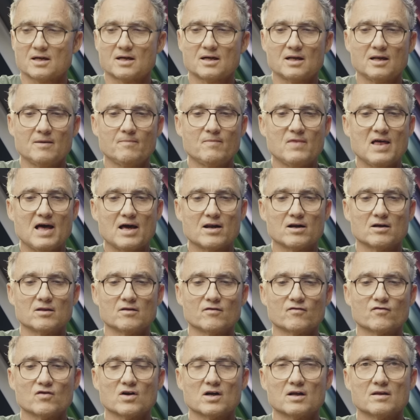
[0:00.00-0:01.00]
clip that on the
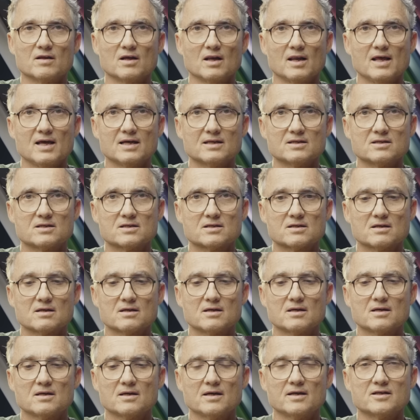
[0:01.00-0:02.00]
front of the lens.
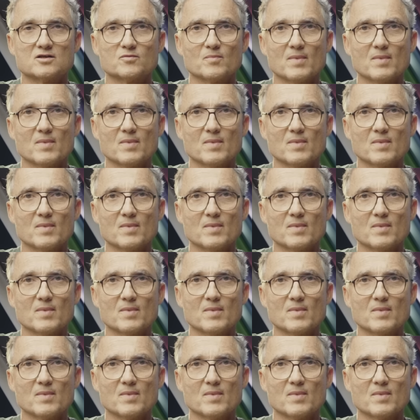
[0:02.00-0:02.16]
It's